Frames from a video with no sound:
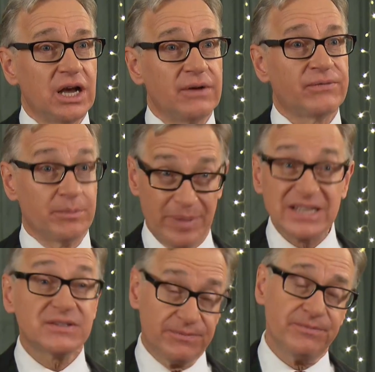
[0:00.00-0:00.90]
for
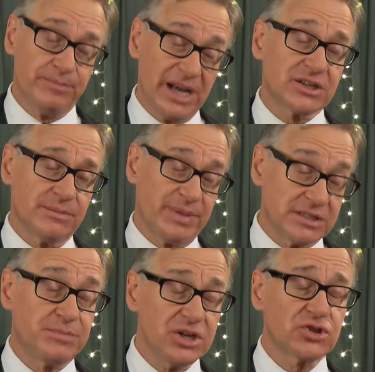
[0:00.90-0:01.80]

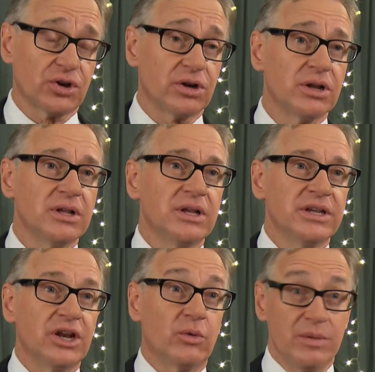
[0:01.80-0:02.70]
best picture.
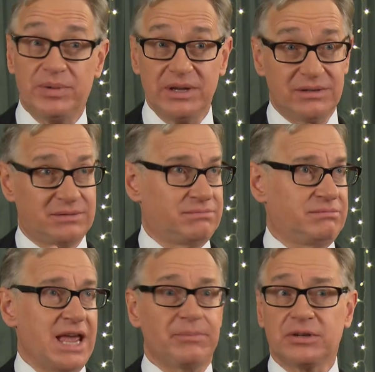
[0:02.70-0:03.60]
You know, we beat
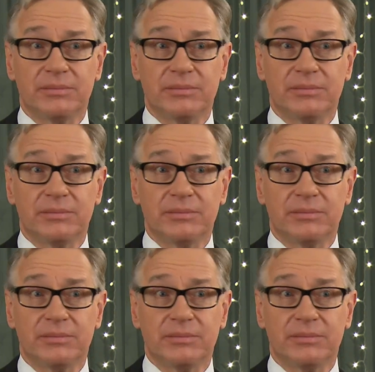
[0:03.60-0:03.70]
Captain